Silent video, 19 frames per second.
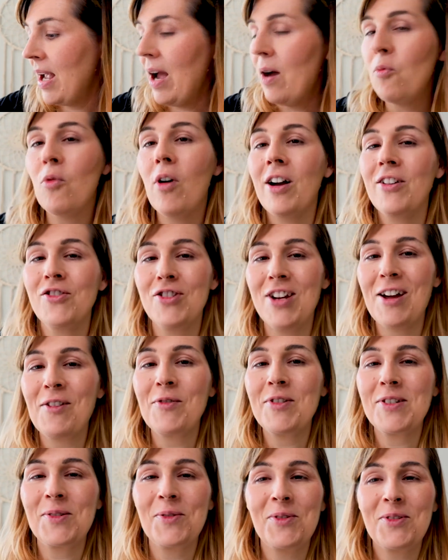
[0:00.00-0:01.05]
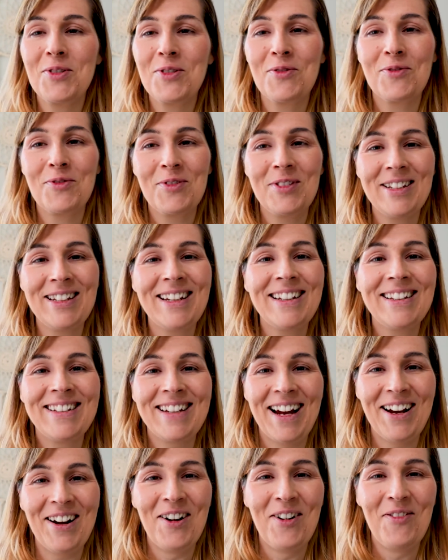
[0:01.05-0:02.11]
And watch, now he's going to ruin the
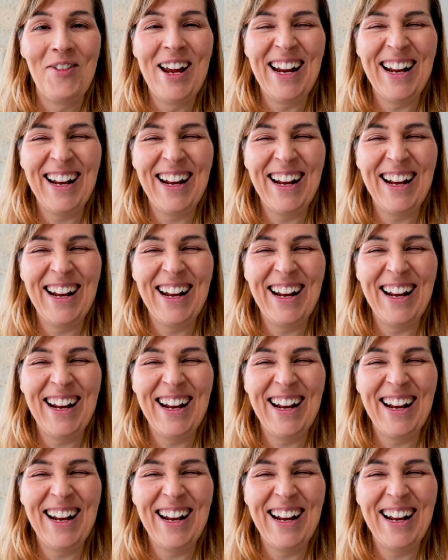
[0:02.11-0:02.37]
entire